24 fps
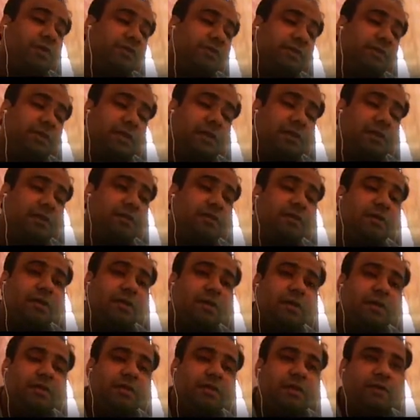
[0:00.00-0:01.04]
is there,
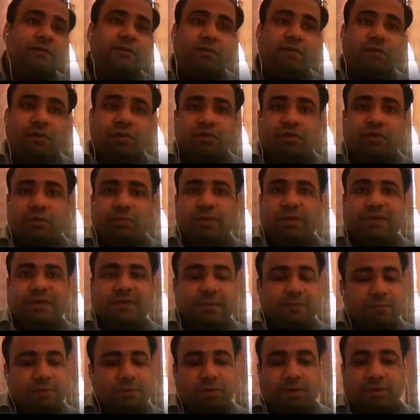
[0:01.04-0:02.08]
that flaw should be
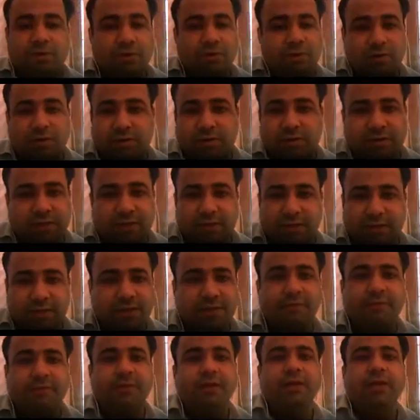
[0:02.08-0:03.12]
accepted or
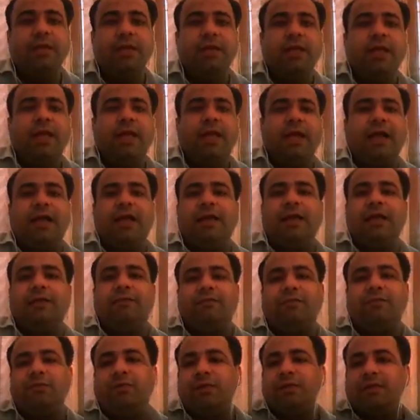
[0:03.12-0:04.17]
rejected. And
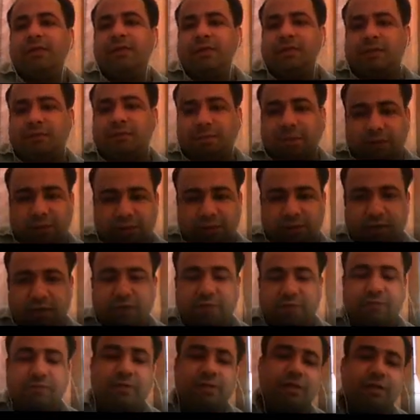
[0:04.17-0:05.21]
if during the inspection,
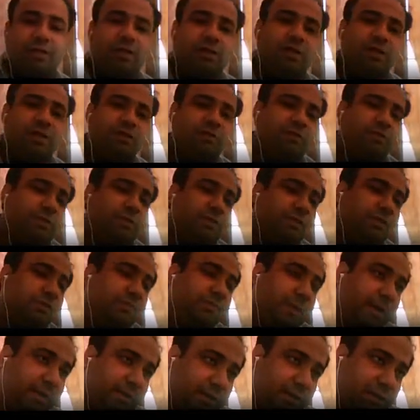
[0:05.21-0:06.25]
if the
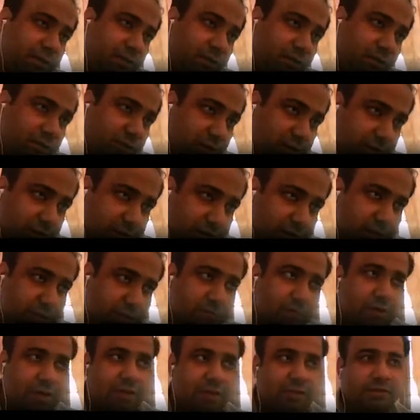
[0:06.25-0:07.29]
inspector or the,
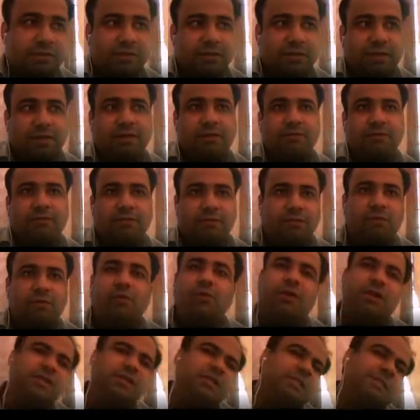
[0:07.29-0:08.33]
you can say,
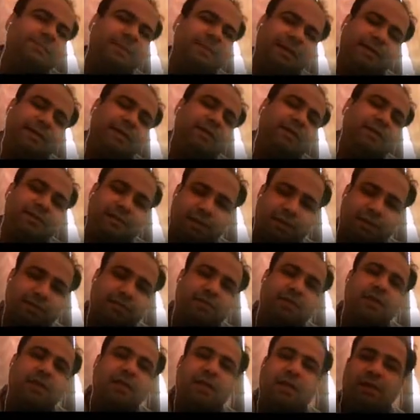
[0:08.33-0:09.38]
whoever is inspecting things
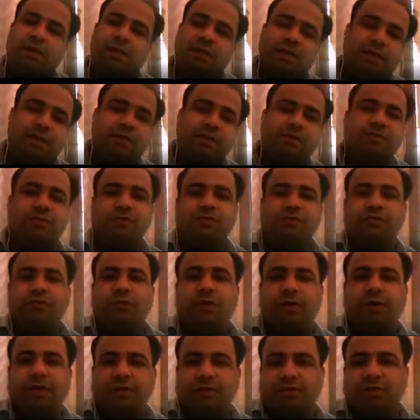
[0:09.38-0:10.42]
is just
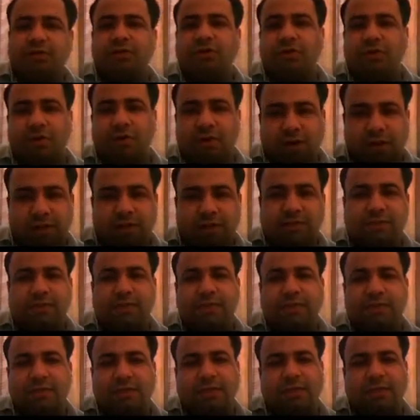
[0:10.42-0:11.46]
for discontinuities
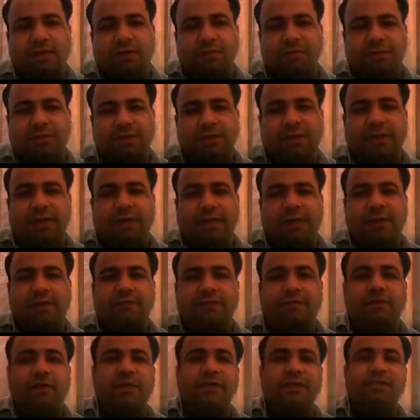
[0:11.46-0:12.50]
in the object,
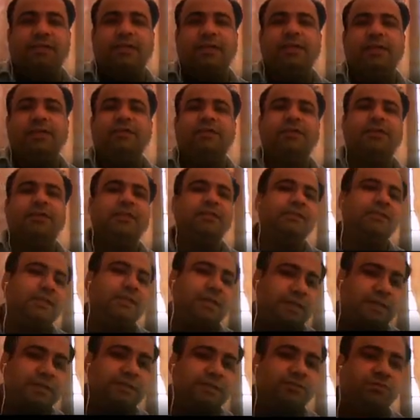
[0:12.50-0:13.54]
identifies their nature and
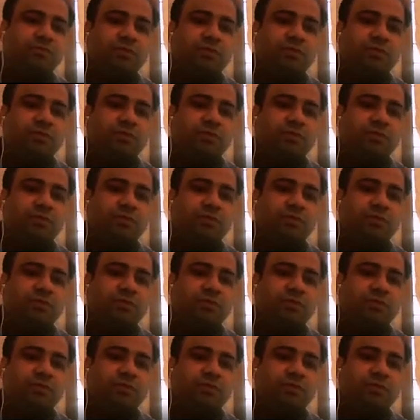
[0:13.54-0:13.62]
size,